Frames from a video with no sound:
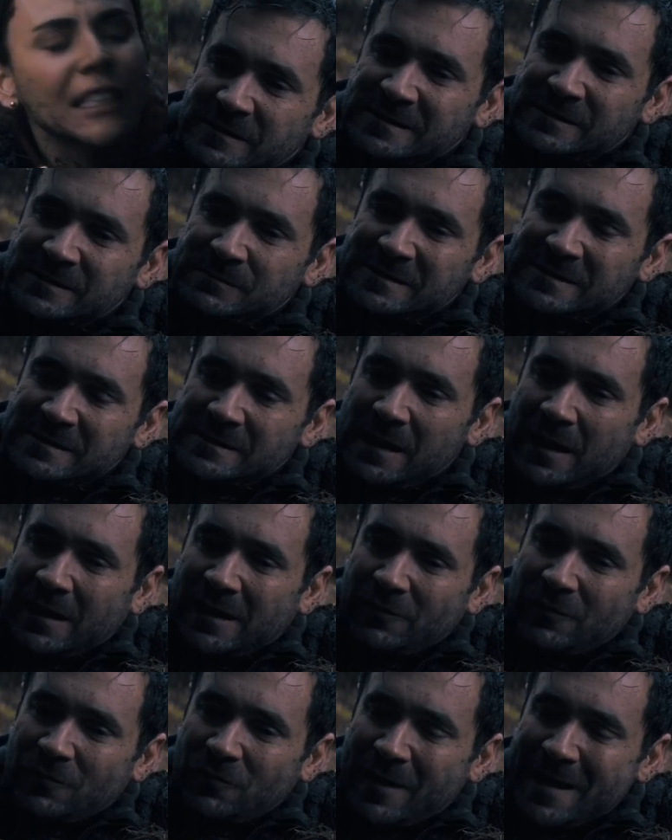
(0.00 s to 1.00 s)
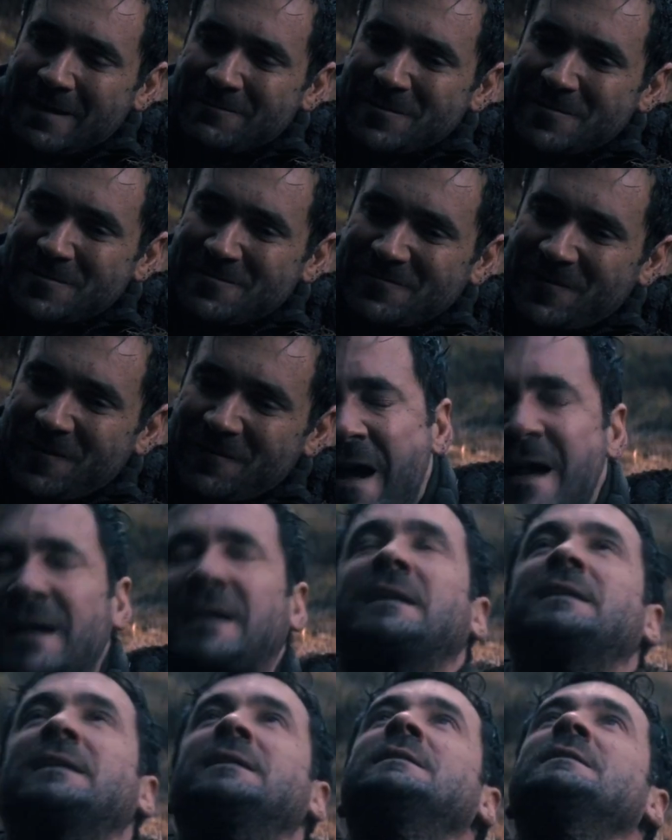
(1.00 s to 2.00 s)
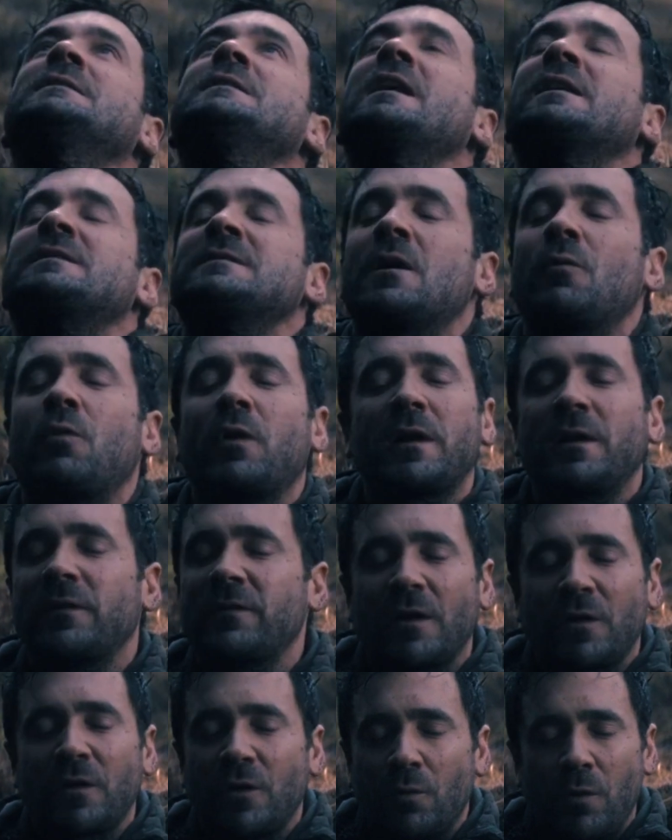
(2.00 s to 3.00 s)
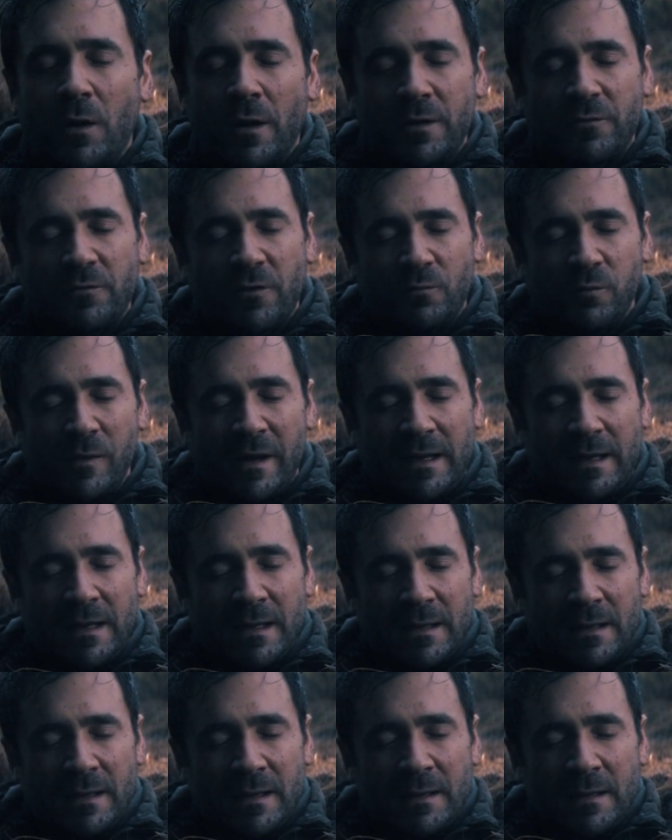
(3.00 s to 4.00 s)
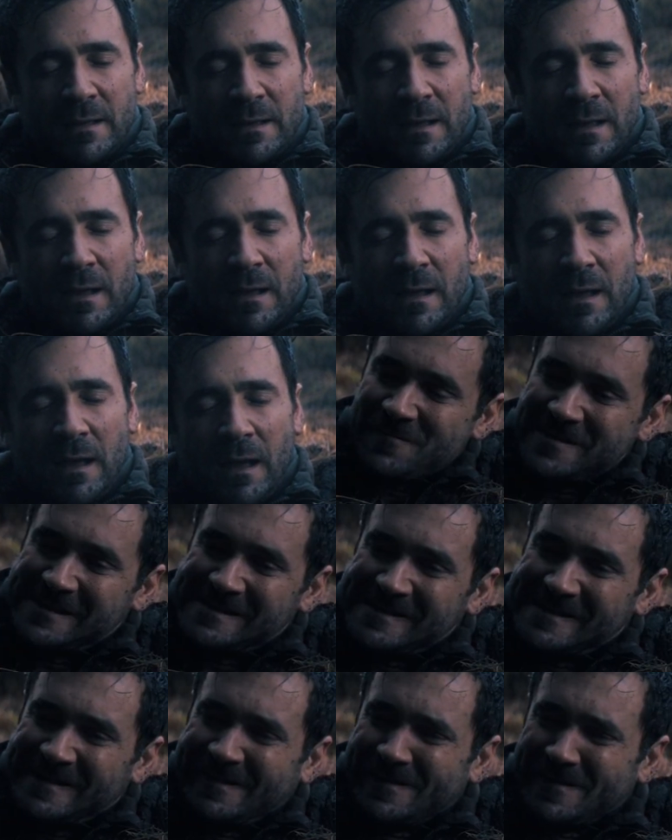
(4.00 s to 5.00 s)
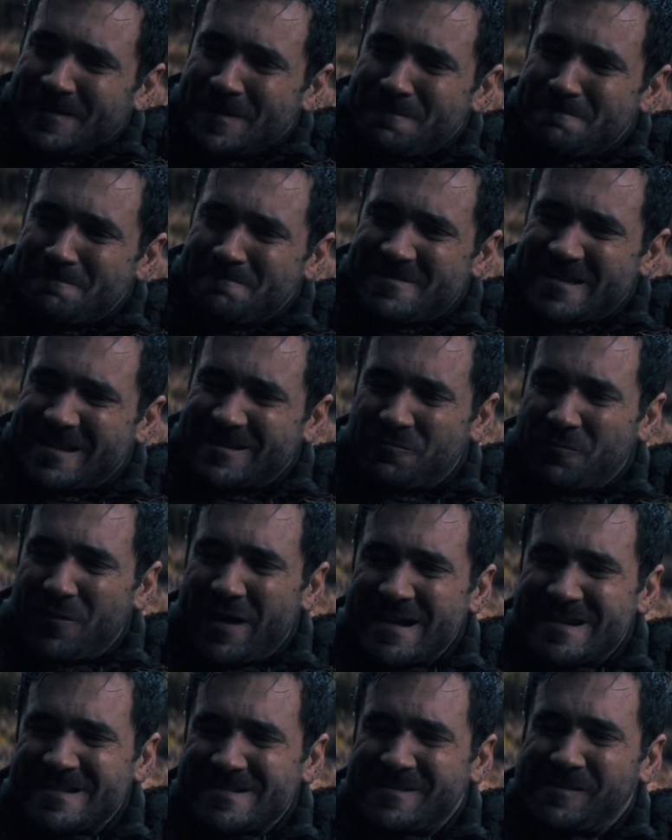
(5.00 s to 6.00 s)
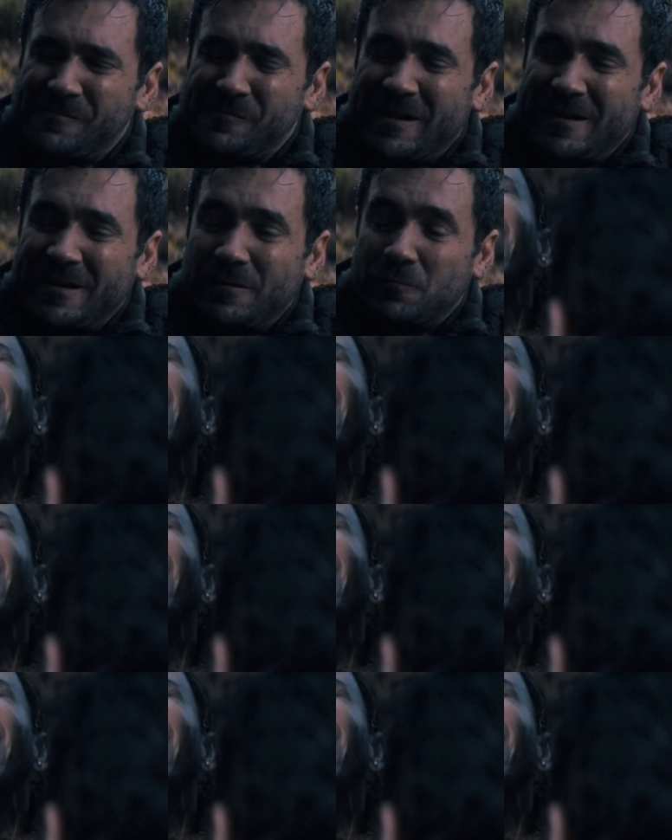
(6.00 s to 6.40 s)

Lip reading: from quicksand, so thinks they will be okay. He's just trying to stay positive, however, as he knows he